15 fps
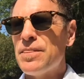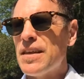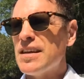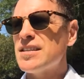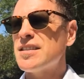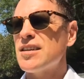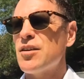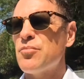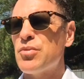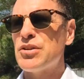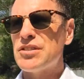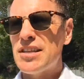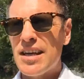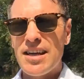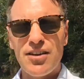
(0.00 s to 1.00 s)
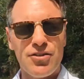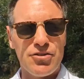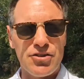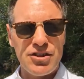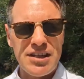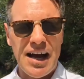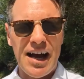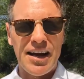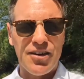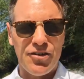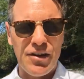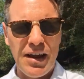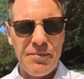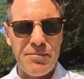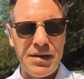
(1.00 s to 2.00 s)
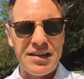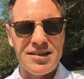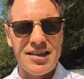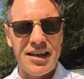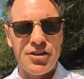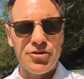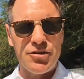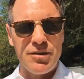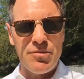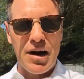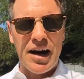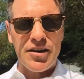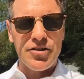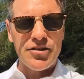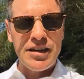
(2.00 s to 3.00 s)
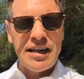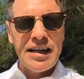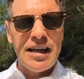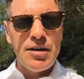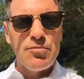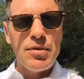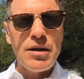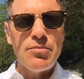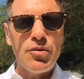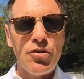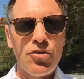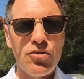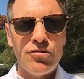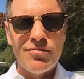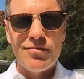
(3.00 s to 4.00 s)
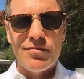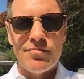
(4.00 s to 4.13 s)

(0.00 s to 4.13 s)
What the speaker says: This particular style, a mid-century modern, people,